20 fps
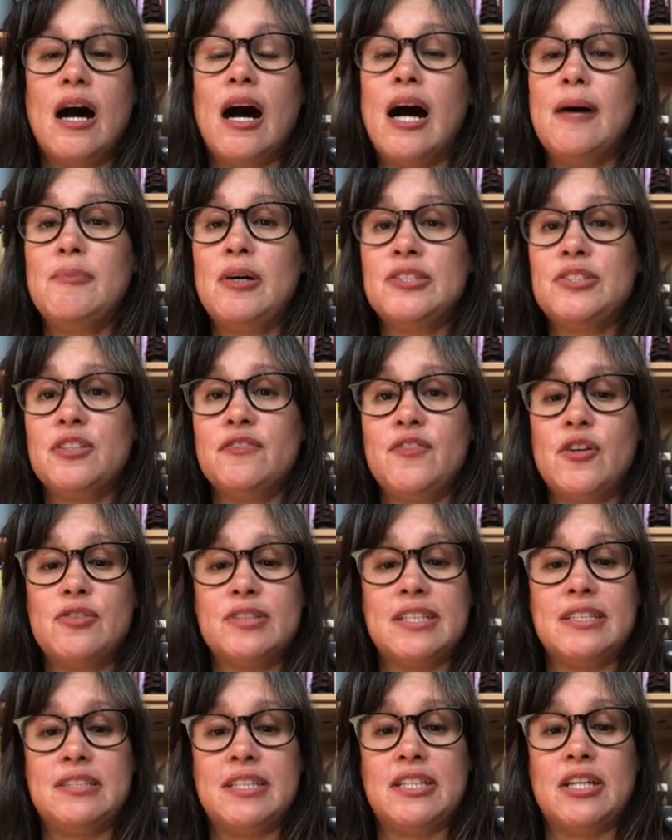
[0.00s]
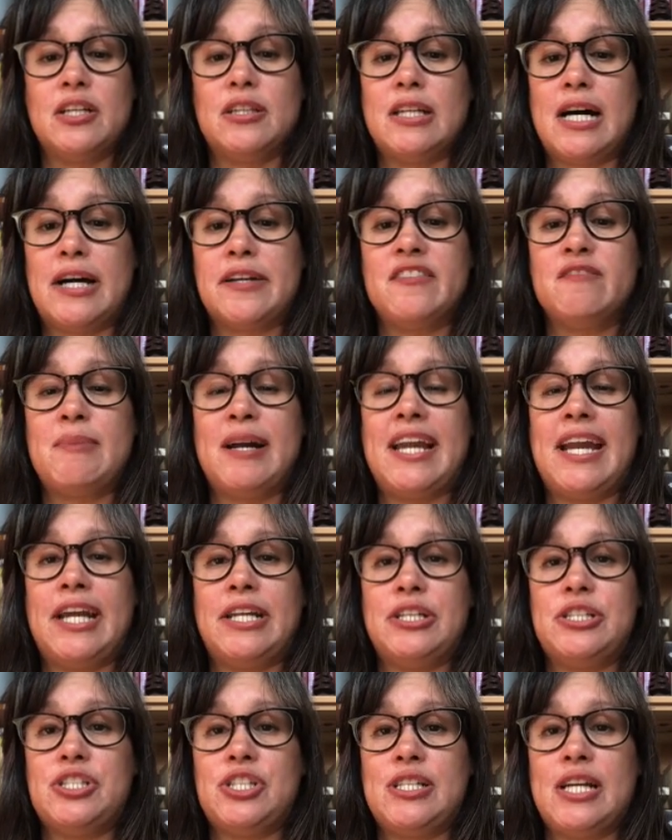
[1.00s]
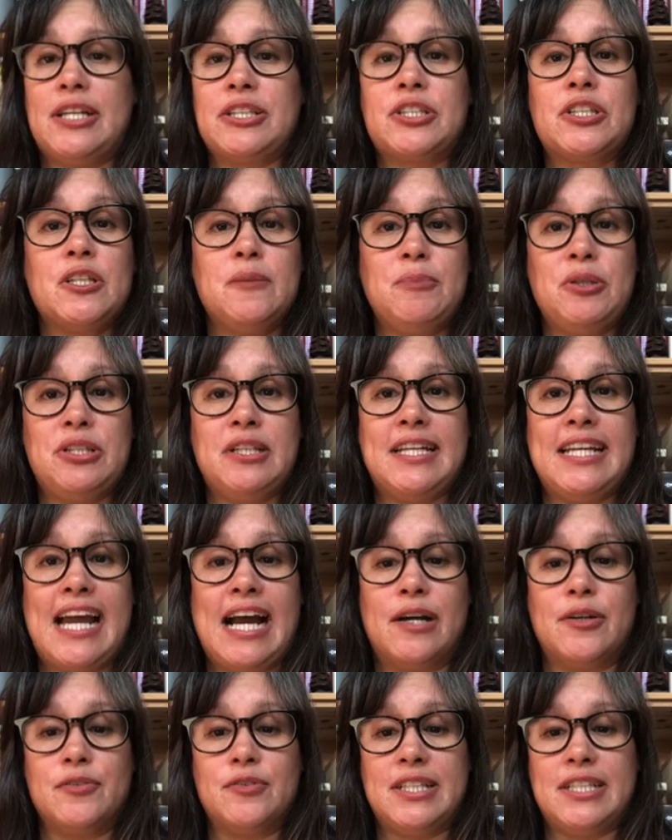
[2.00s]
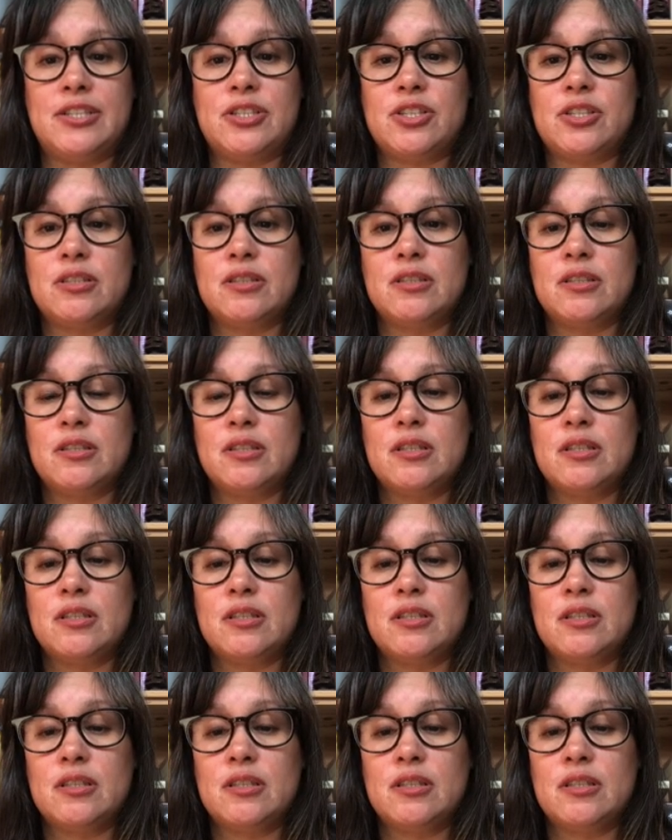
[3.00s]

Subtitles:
I'm also focusing a lot of my energy on community outreach.